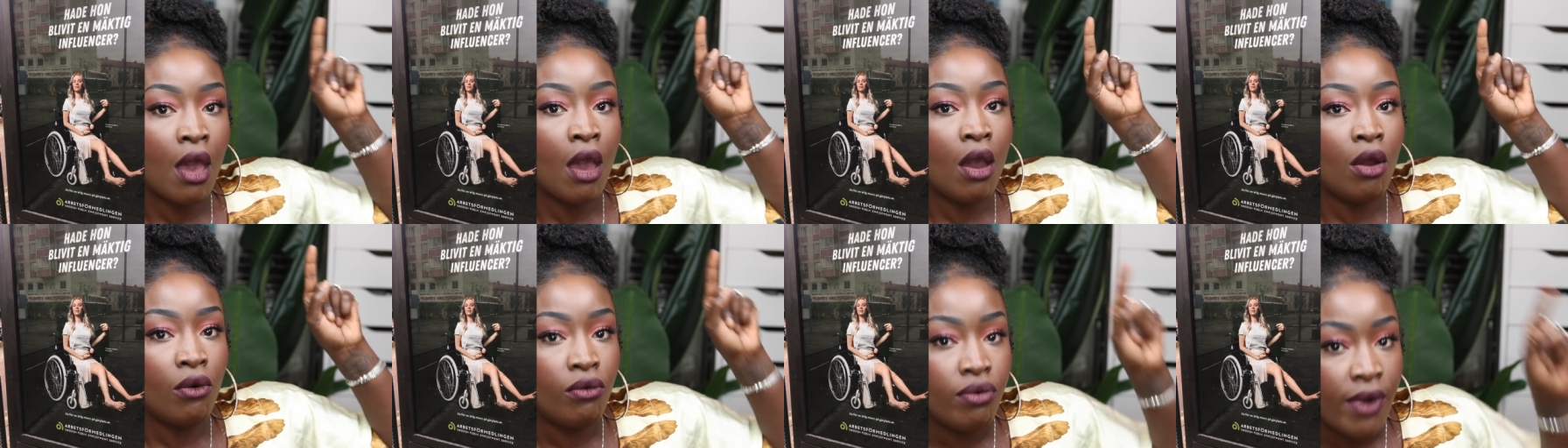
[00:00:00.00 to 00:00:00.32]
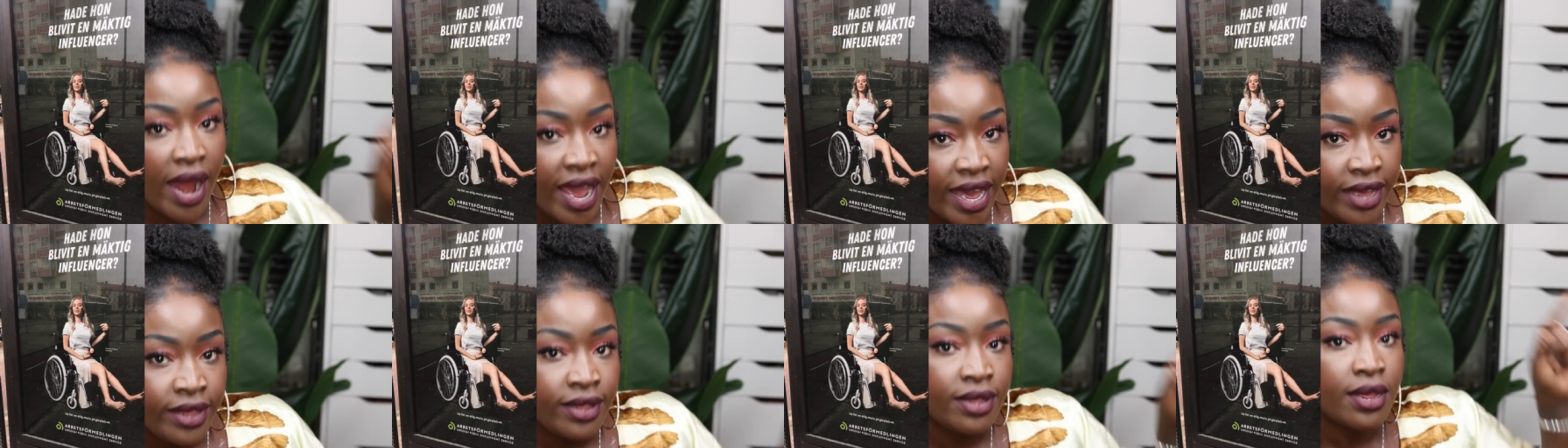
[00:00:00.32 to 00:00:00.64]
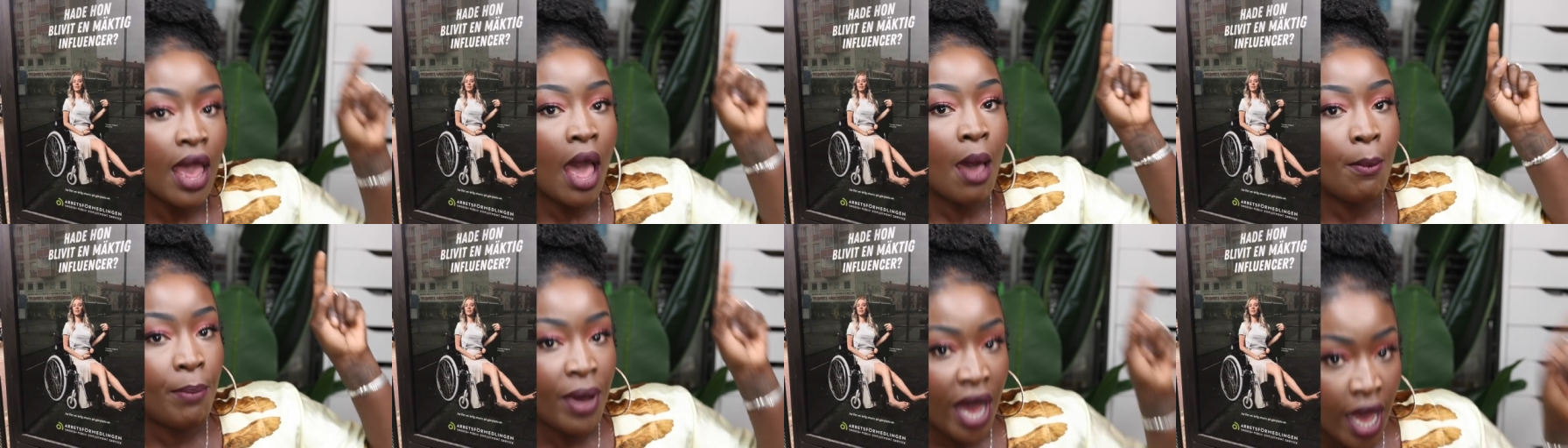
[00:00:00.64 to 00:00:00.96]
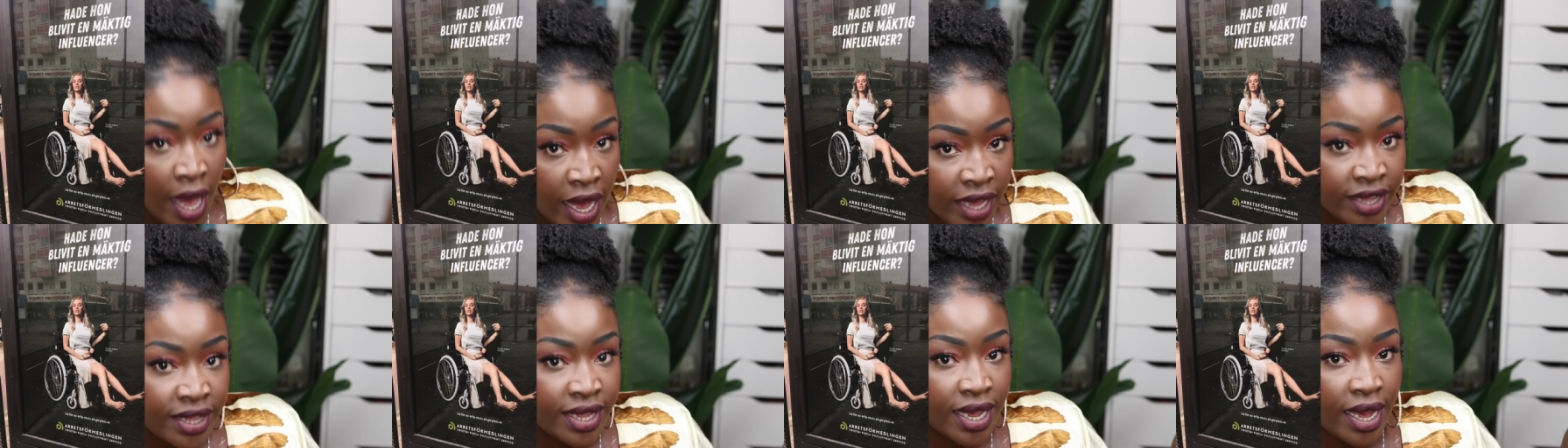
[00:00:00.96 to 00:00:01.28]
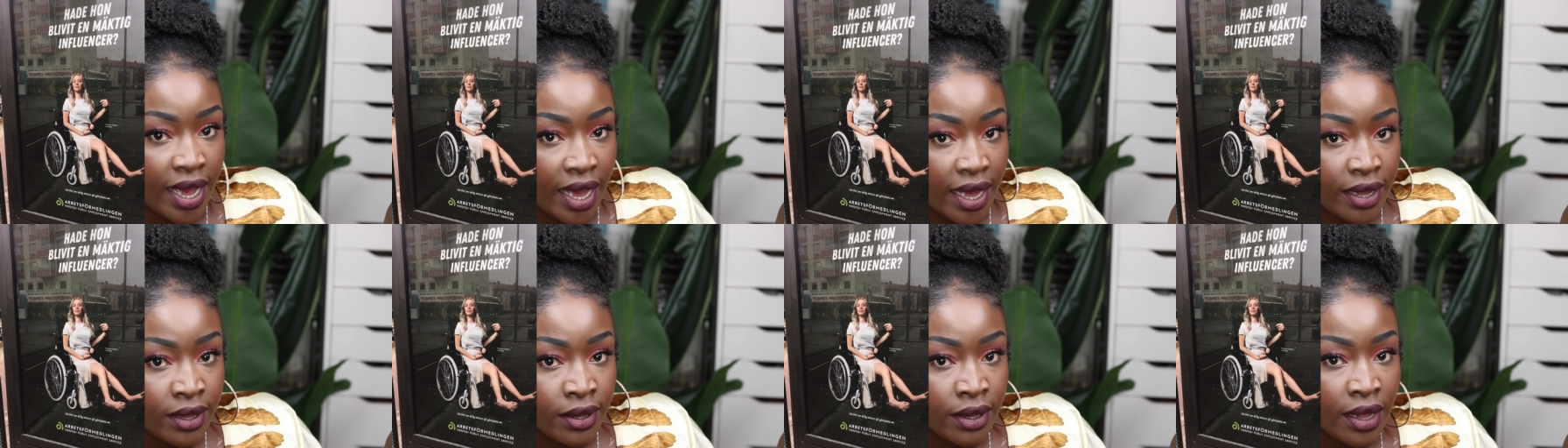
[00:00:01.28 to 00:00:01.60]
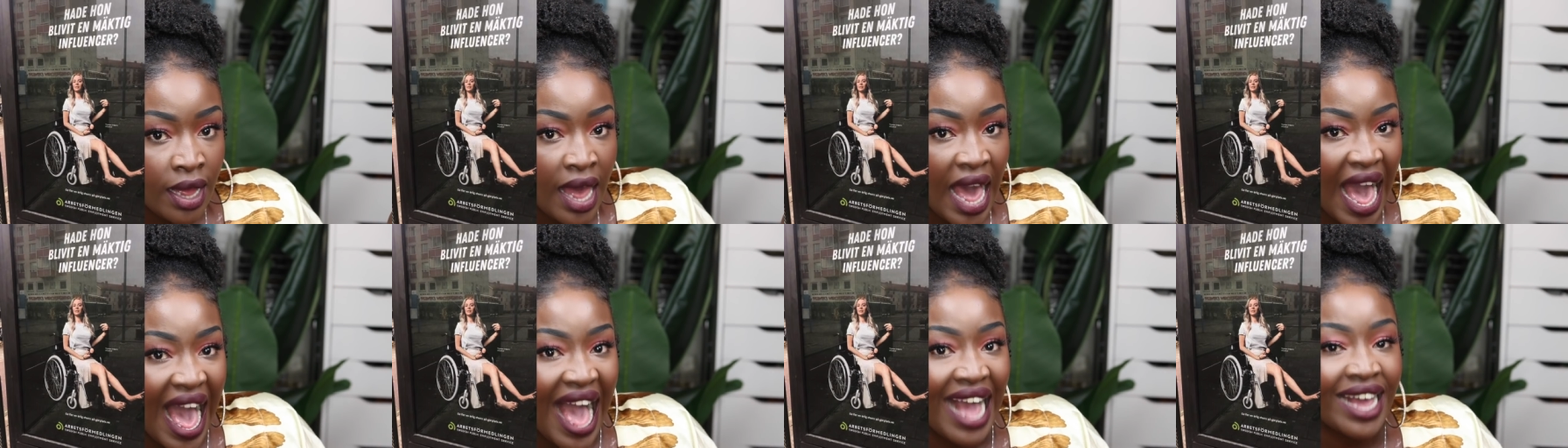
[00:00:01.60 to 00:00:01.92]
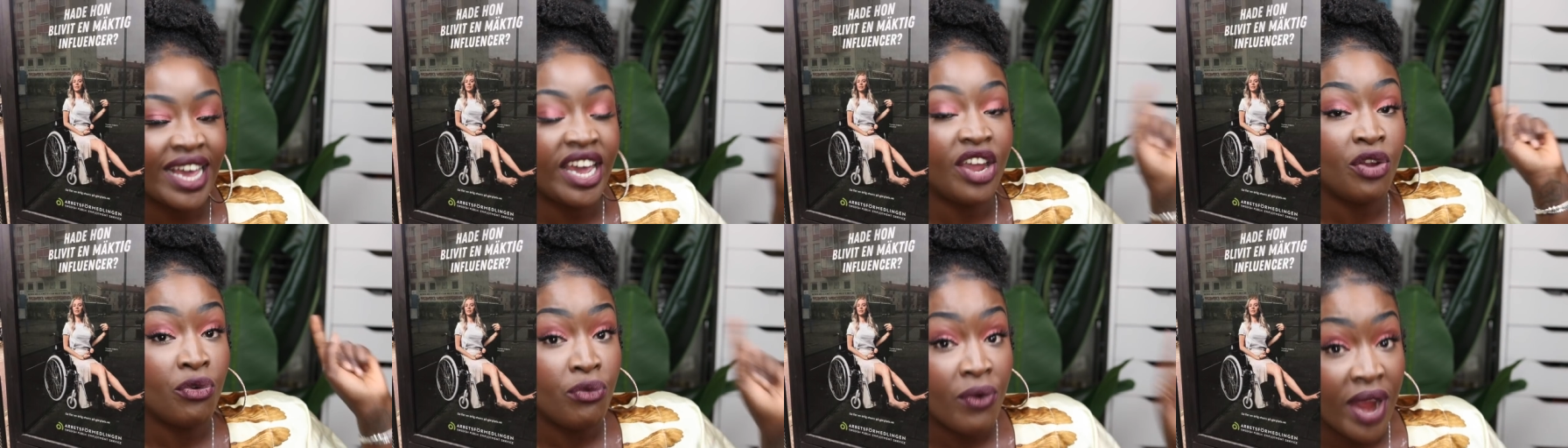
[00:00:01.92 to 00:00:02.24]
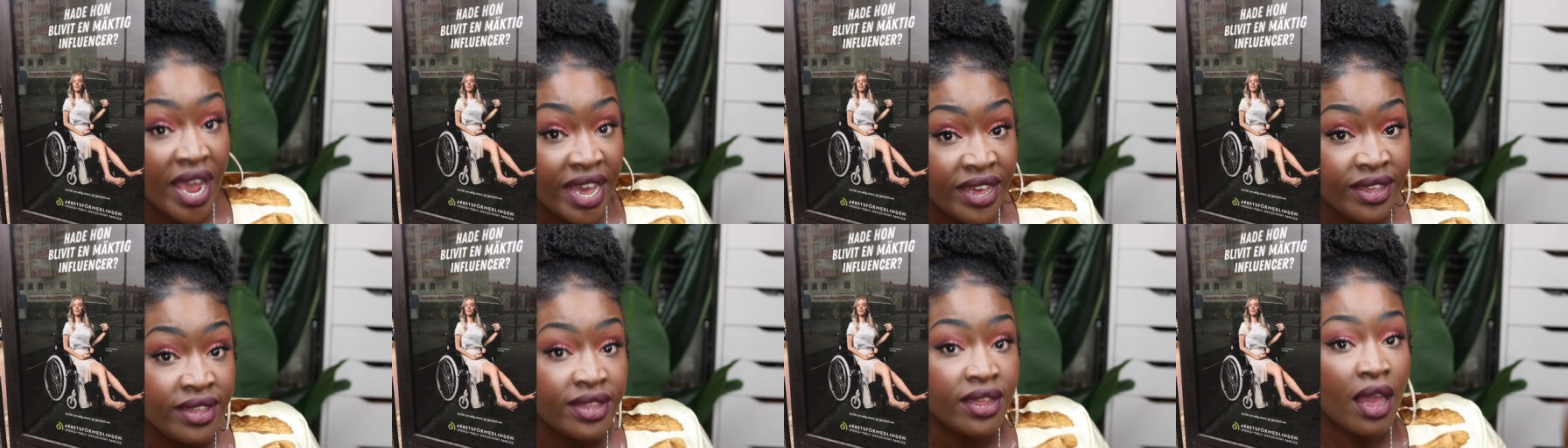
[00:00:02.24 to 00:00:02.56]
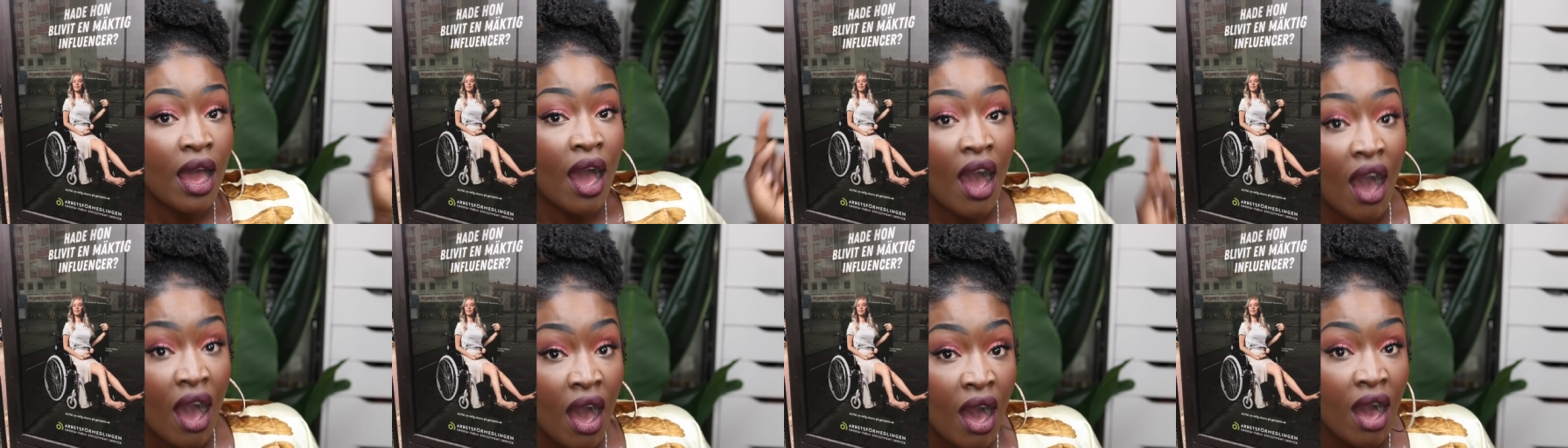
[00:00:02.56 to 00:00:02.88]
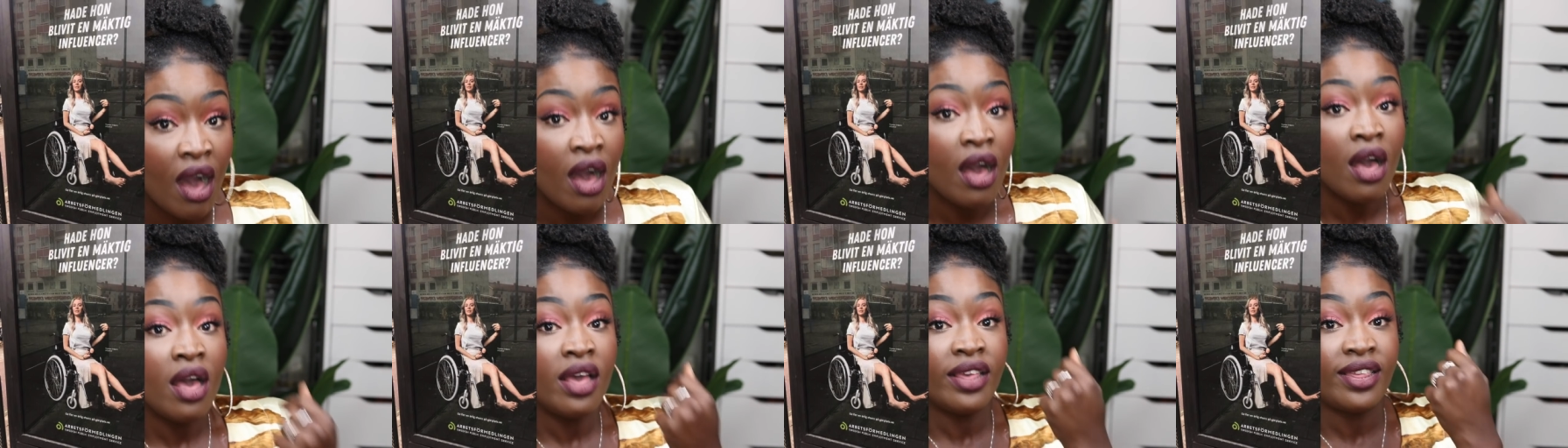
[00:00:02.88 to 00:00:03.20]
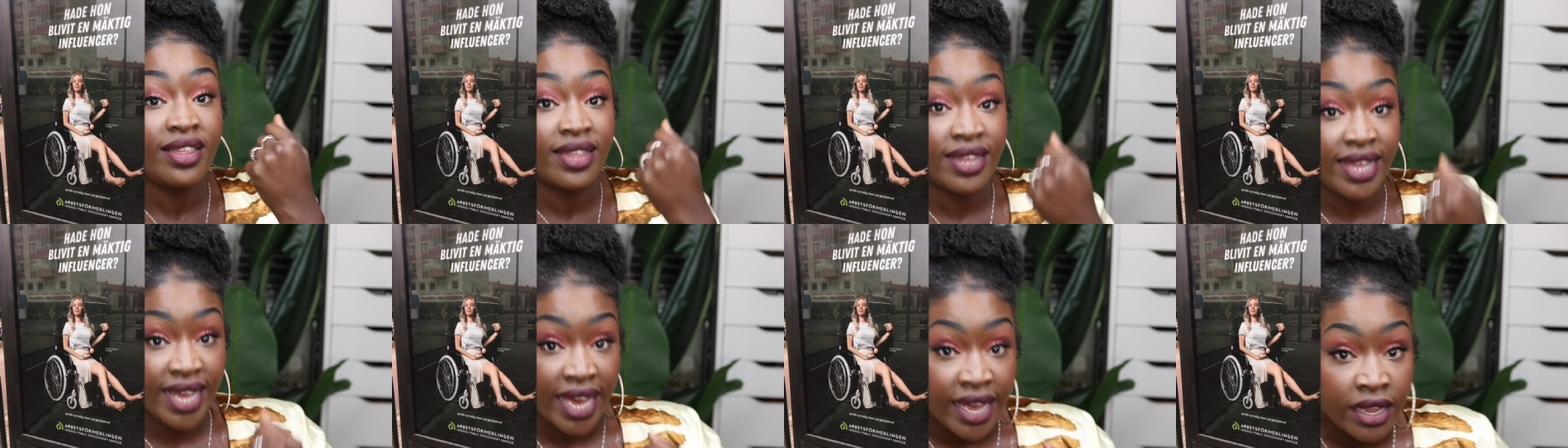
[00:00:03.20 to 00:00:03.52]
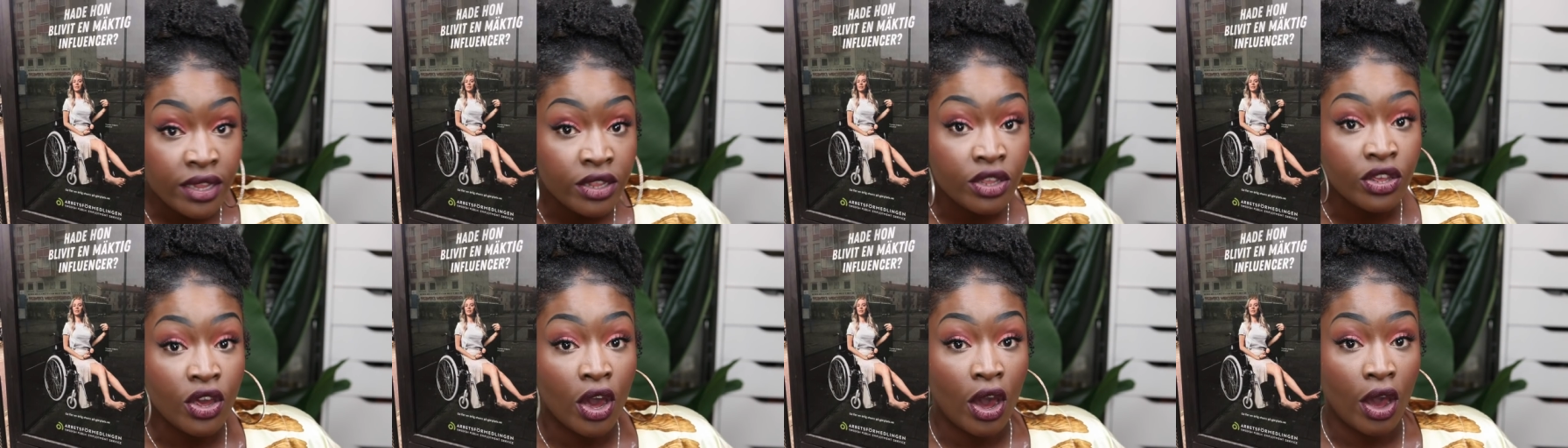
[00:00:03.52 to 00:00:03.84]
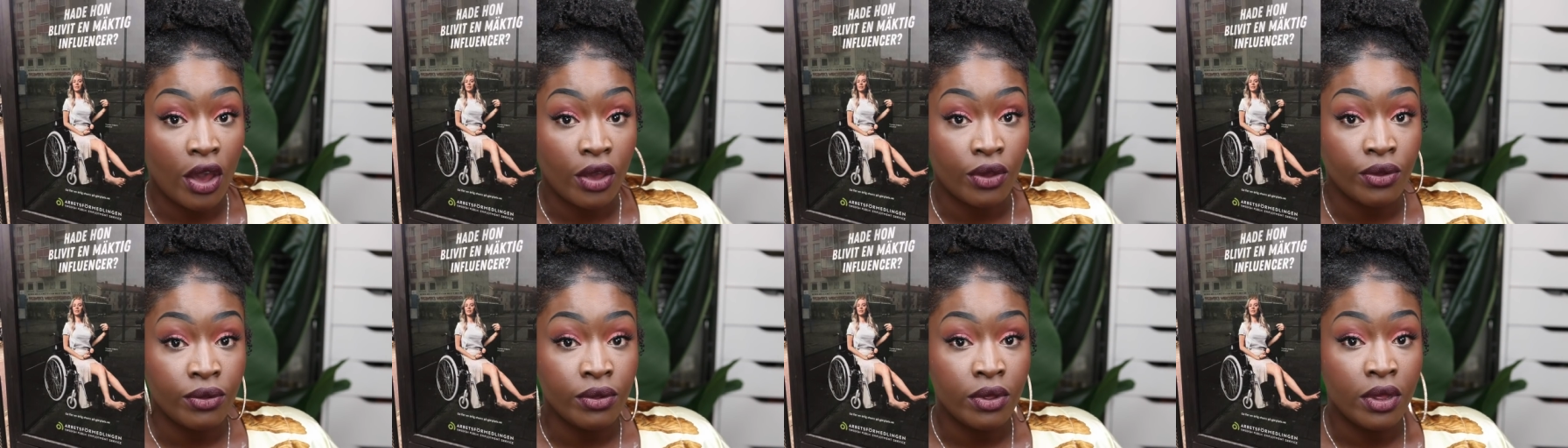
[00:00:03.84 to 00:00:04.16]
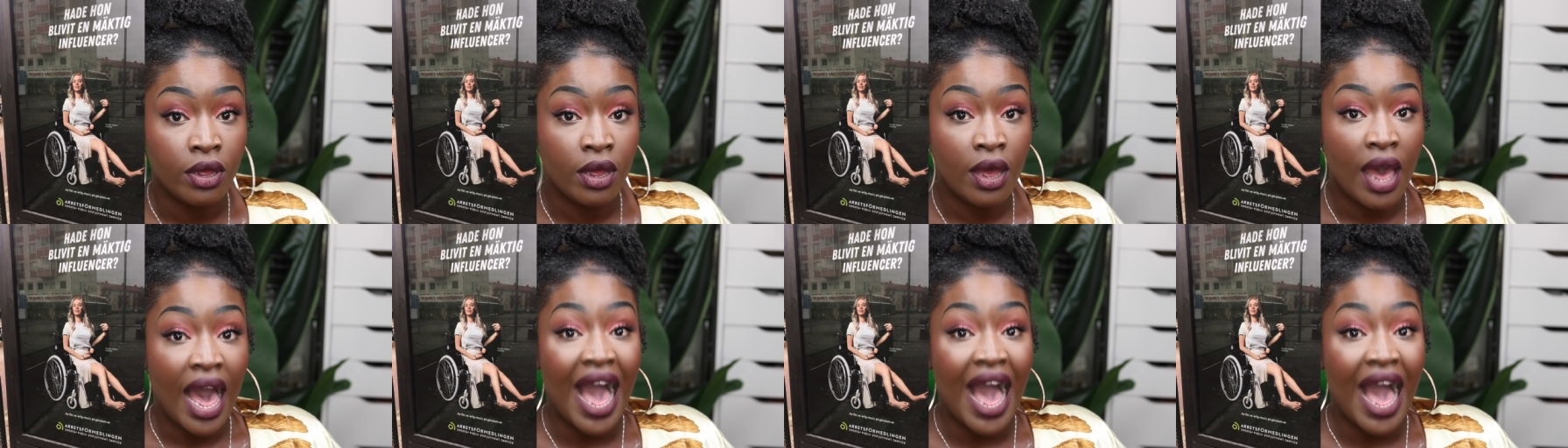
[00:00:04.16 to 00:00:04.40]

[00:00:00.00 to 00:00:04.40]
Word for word: race person and erased her skin tone